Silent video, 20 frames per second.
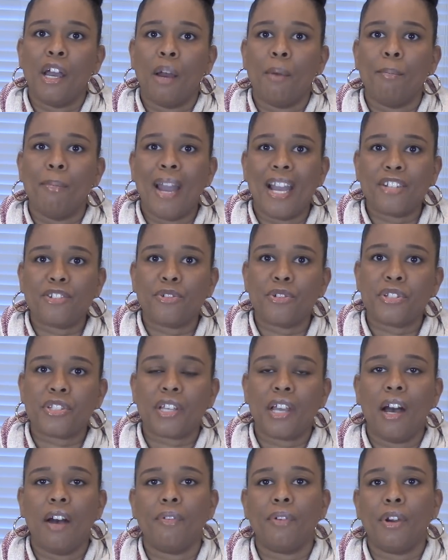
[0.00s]
mattress
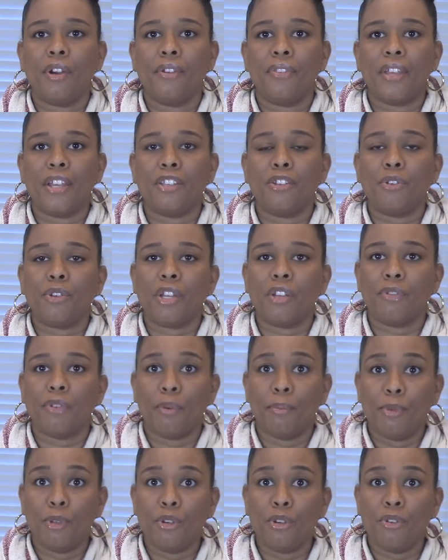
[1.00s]
cover that you can
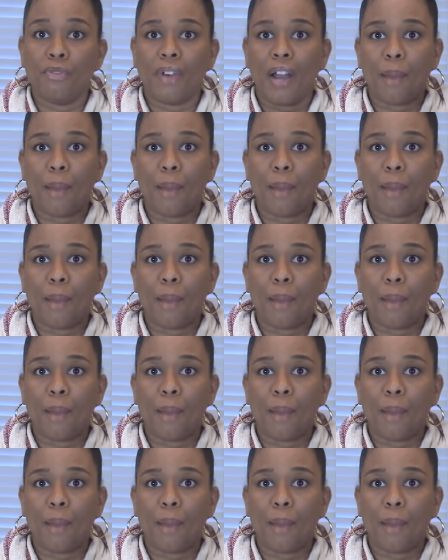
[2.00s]
remove.